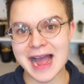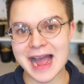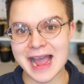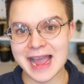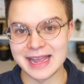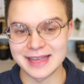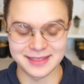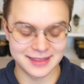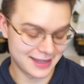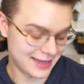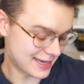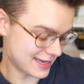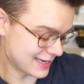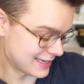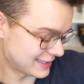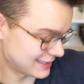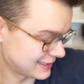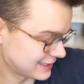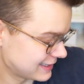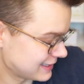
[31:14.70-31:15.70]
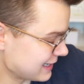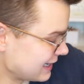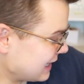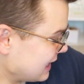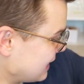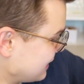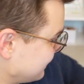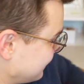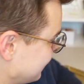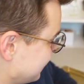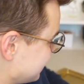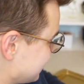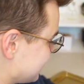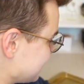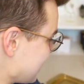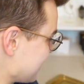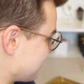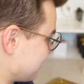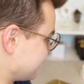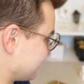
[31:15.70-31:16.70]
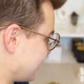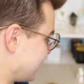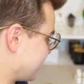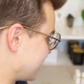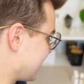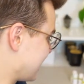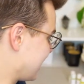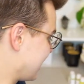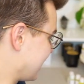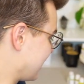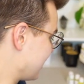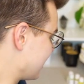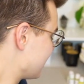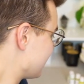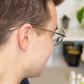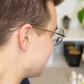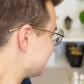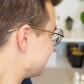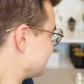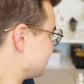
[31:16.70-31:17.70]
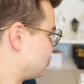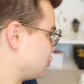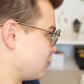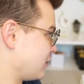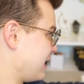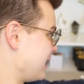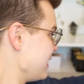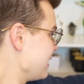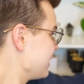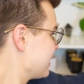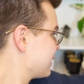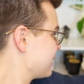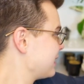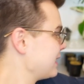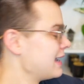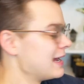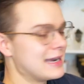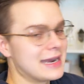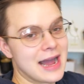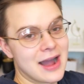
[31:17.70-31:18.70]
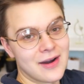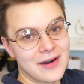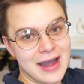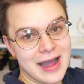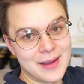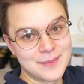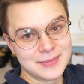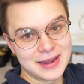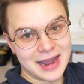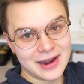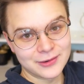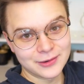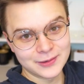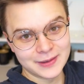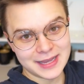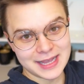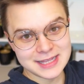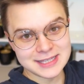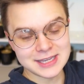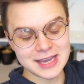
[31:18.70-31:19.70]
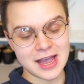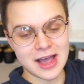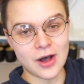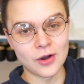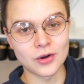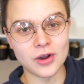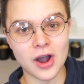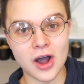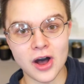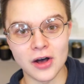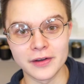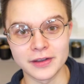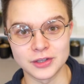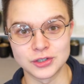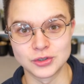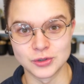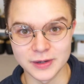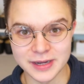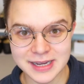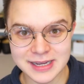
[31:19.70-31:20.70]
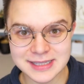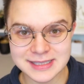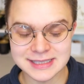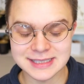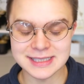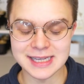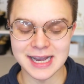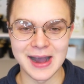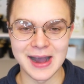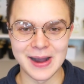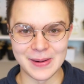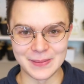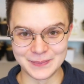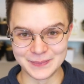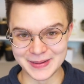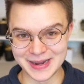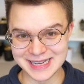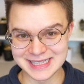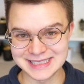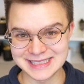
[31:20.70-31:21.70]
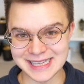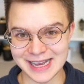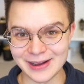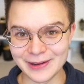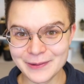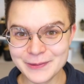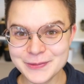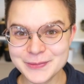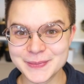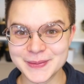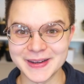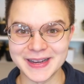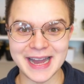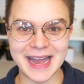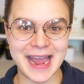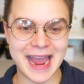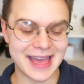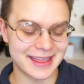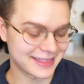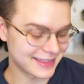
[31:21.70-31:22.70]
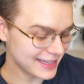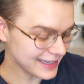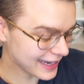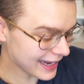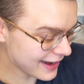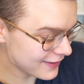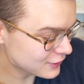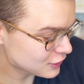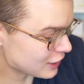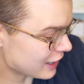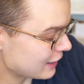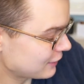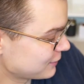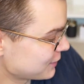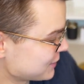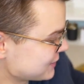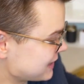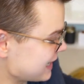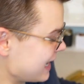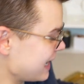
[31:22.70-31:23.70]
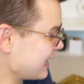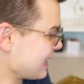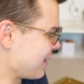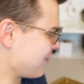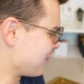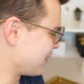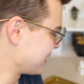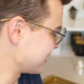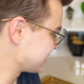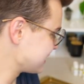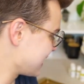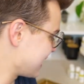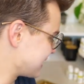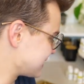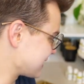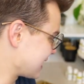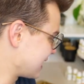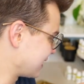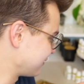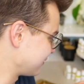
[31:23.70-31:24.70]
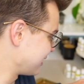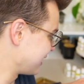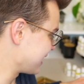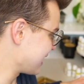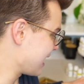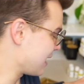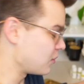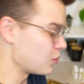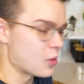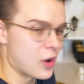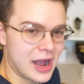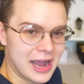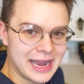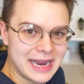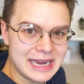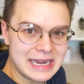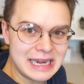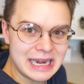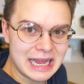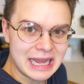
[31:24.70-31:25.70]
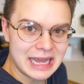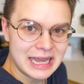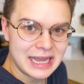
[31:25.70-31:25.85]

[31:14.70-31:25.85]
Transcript: I think is, um, it's a type of like a drink. Now, I'm not really into alcoholic drinks um, myself, but I think I have tried rosé and I wanna say it's kind of like a wine.